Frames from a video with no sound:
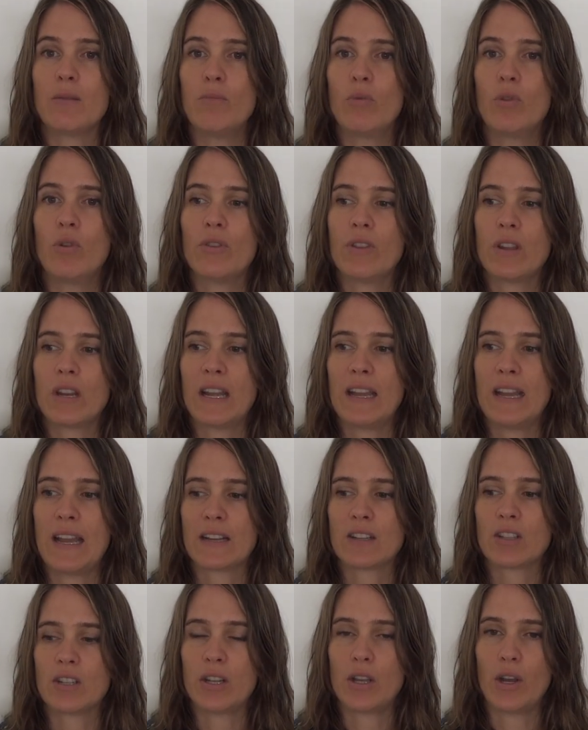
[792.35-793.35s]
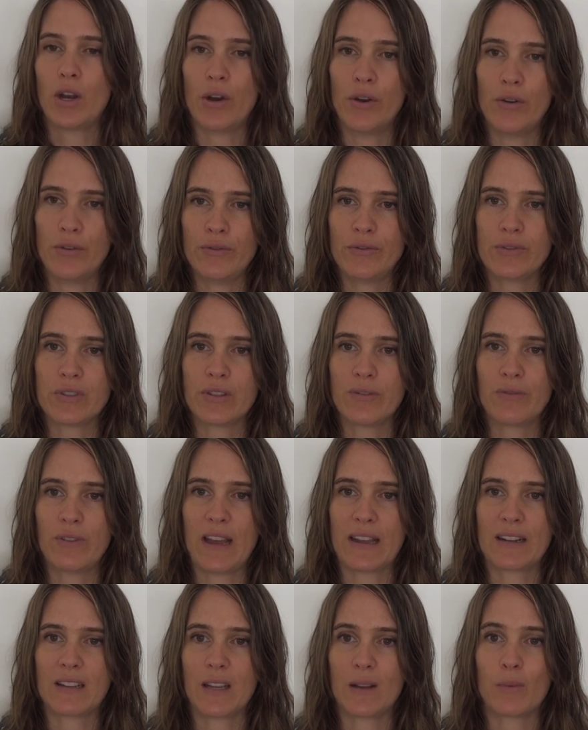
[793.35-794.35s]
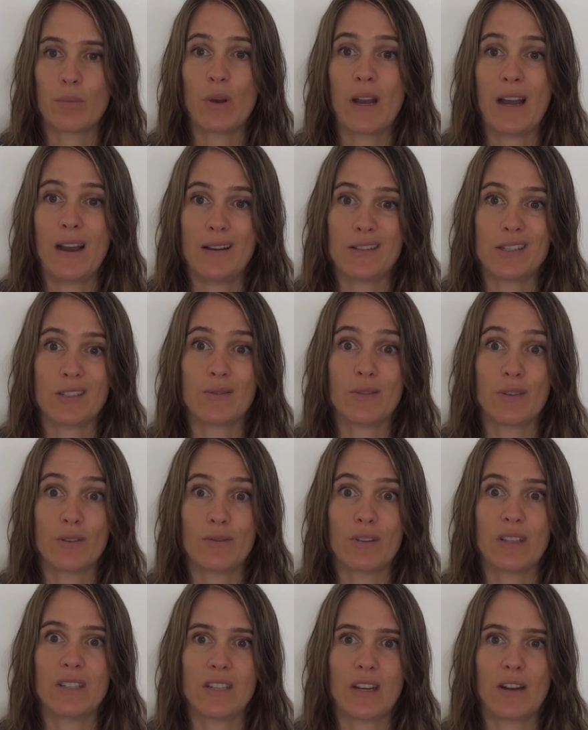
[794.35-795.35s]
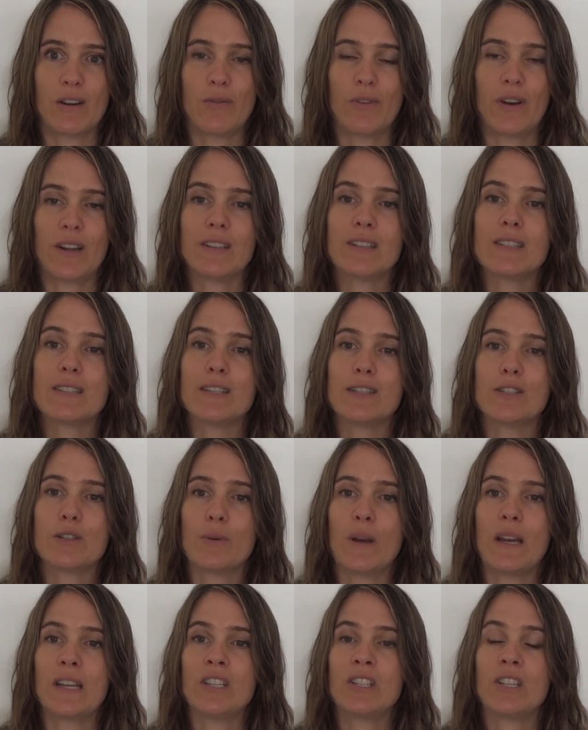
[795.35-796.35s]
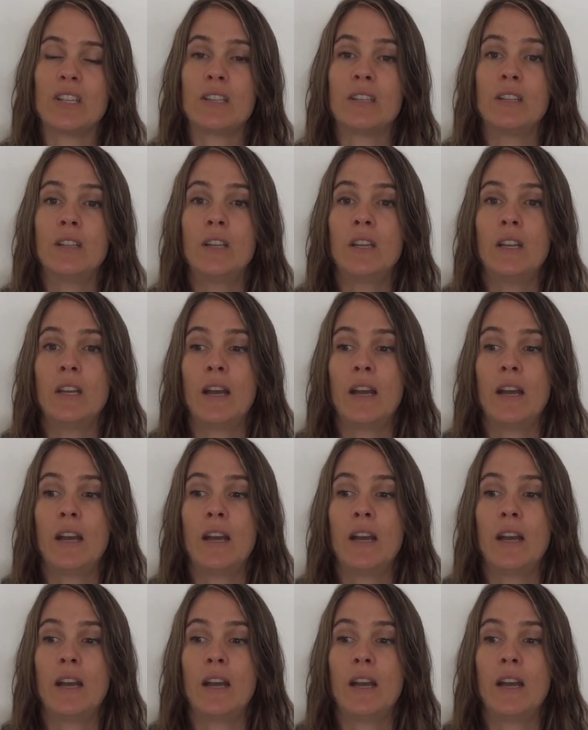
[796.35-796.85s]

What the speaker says: the more that I actually owned the fact that, wow, I just feel really terrified in a situation,